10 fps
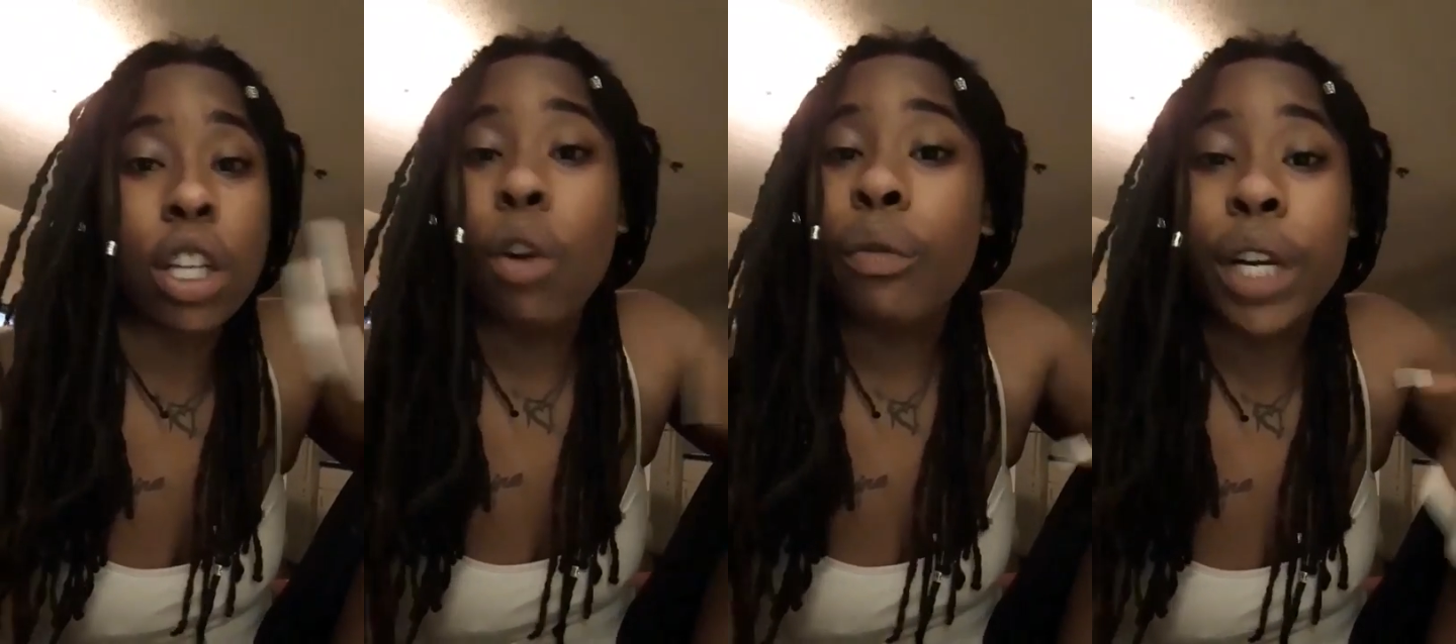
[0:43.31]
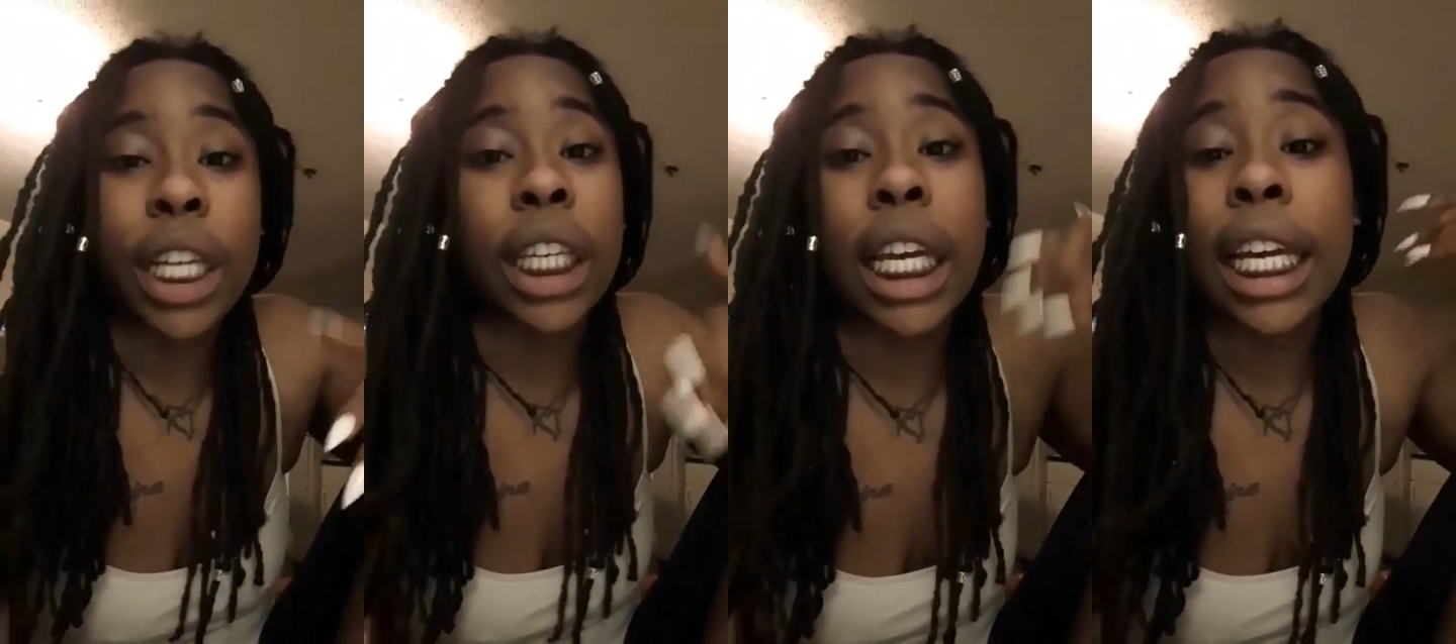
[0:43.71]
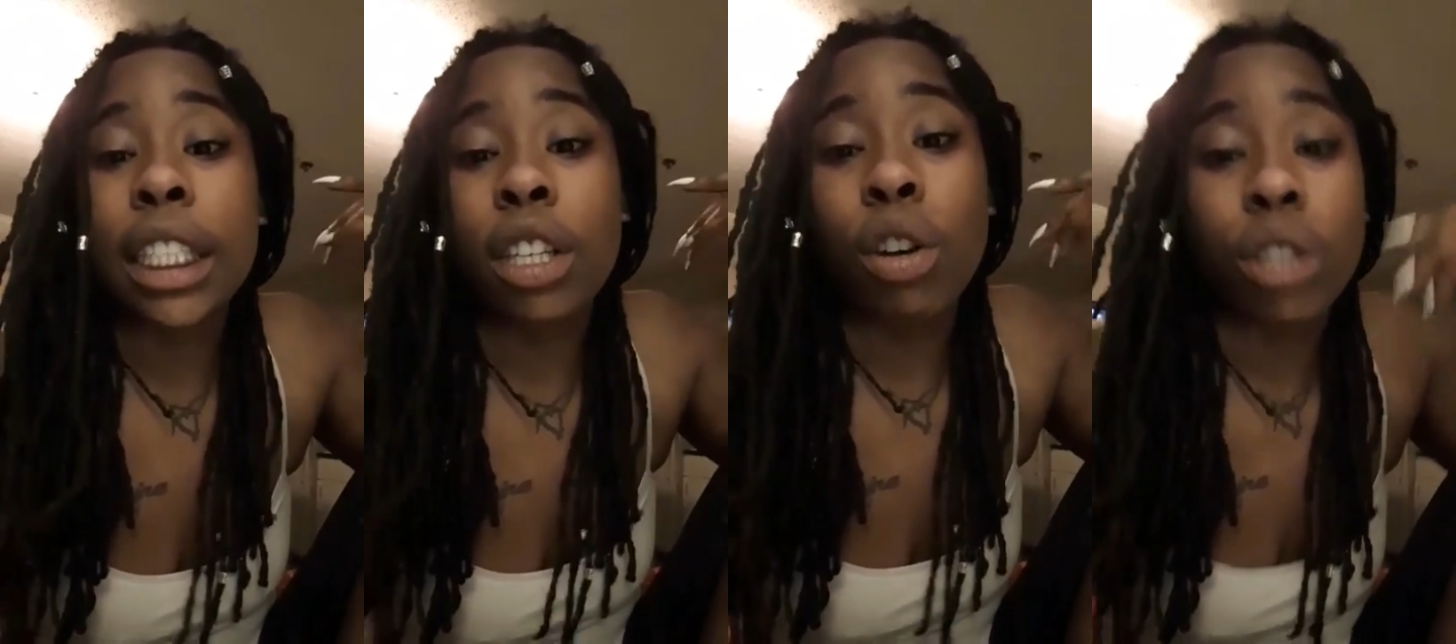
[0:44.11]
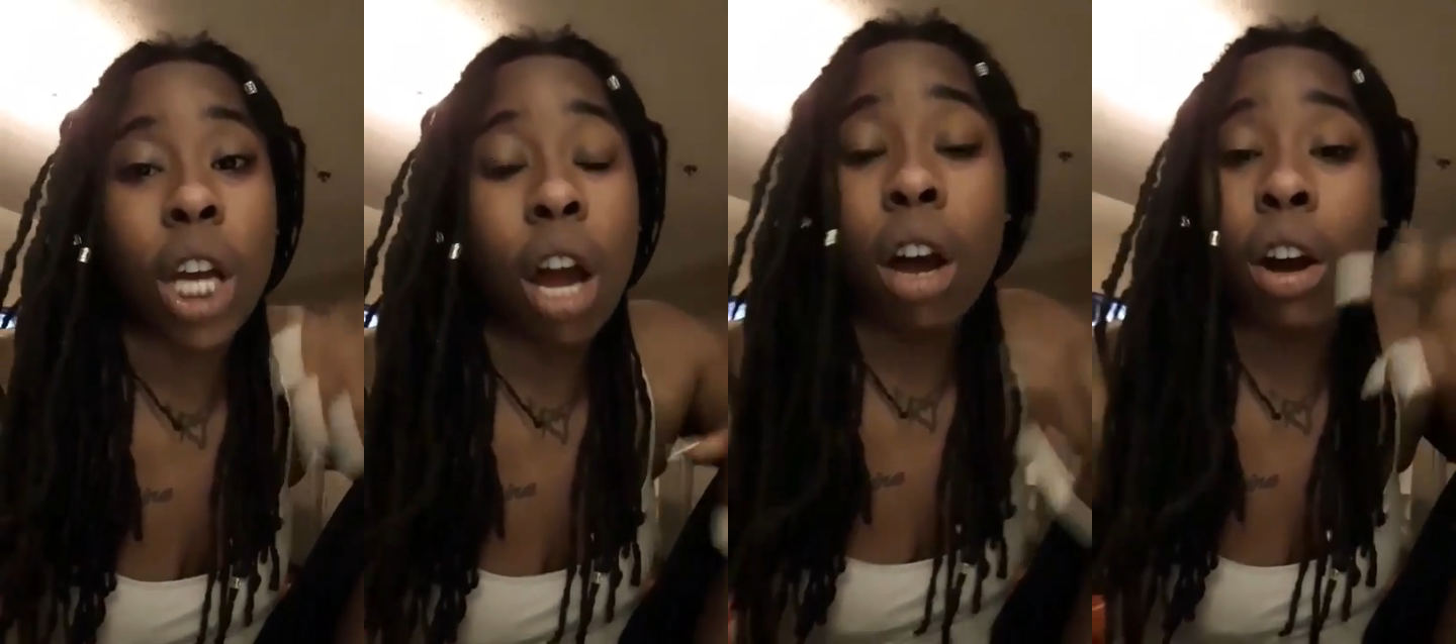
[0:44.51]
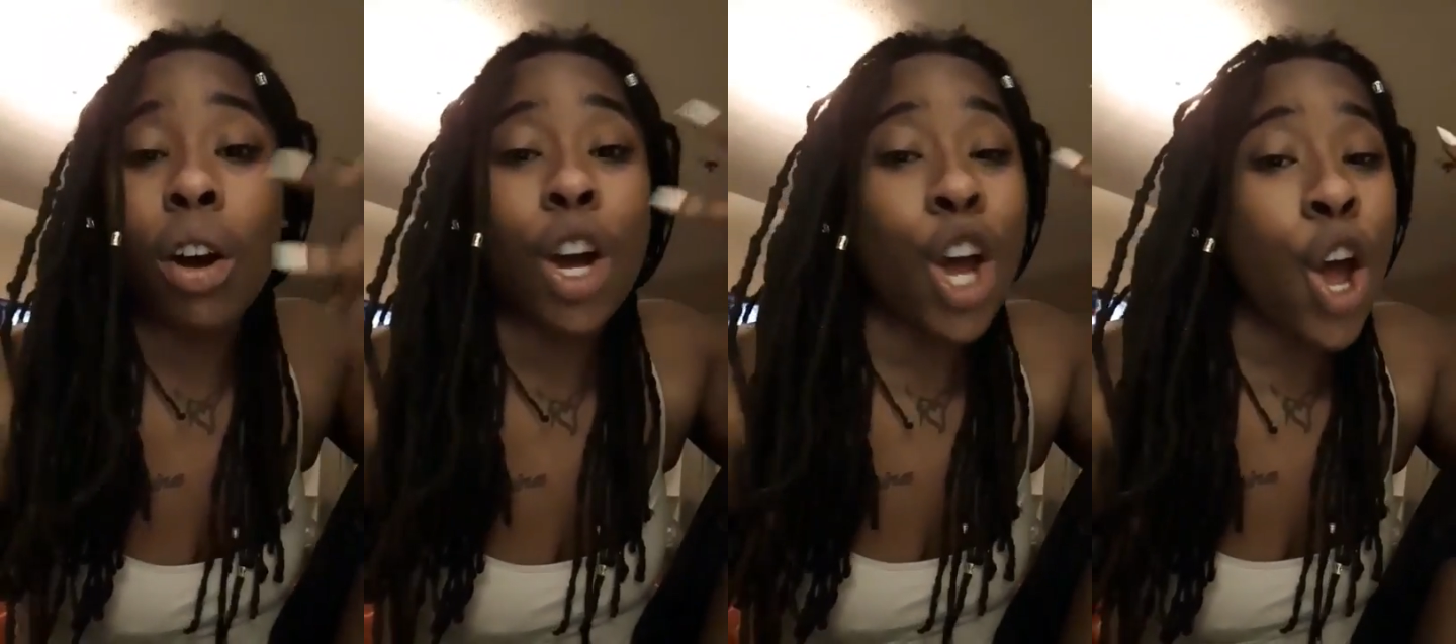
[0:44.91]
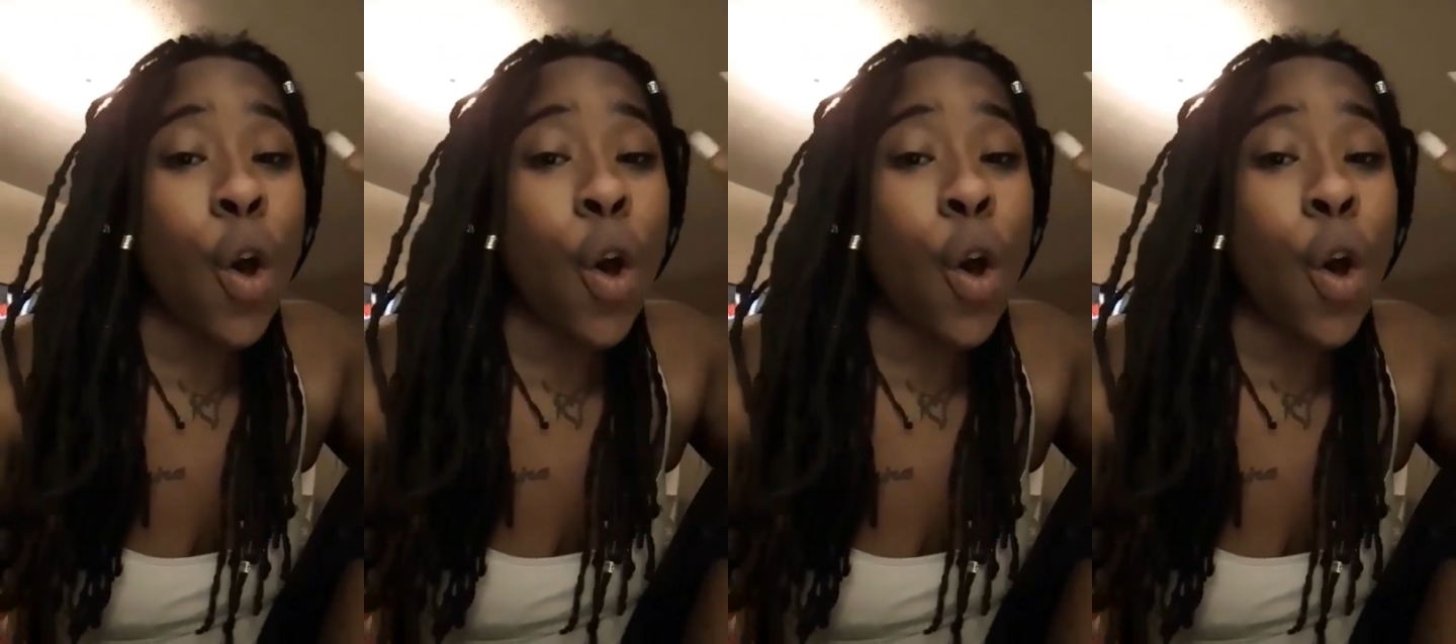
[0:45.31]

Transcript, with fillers: so freaking lit. So y'all,